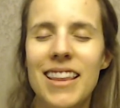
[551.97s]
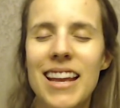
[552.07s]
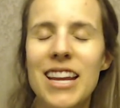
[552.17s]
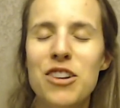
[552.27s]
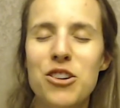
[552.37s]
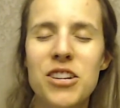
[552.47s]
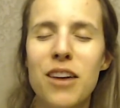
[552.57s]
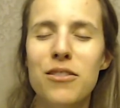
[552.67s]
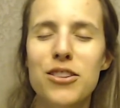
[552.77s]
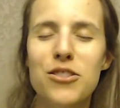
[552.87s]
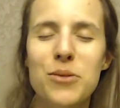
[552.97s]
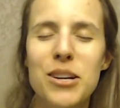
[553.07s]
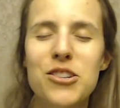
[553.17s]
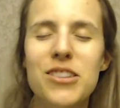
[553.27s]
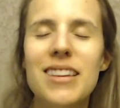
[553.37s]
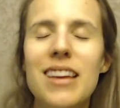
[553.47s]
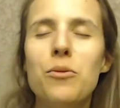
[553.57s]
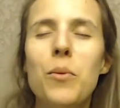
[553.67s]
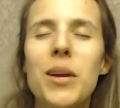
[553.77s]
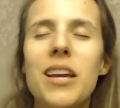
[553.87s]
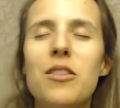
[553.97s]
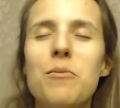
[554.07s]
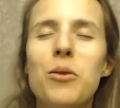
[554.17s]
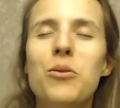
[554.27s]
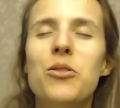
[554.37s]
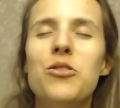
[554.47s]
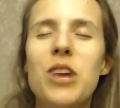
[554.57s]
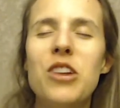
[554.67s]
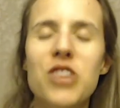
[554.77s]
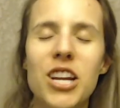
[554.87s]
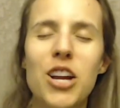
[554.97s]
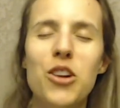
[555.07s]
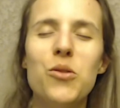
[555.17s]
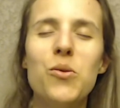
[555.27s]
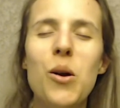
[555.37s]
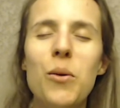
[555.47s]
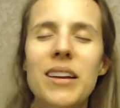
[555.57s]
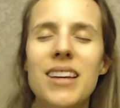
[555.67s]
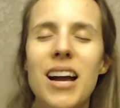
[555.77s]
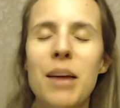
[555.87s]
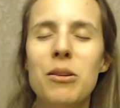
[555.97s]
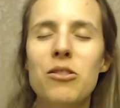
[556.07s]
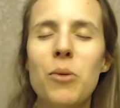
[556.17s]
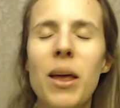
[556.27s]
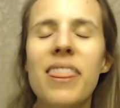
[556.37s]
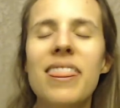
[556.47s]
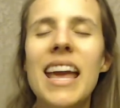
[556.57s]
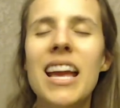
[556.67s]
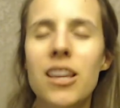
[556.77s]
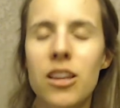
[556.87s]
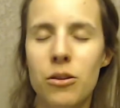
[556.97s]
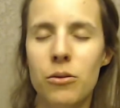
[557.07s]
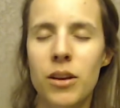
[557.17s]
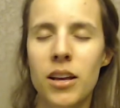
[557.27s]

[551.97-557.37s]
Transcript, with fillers: that in our tough situations, that's when we get the most stretching and growing time. And so I thank you.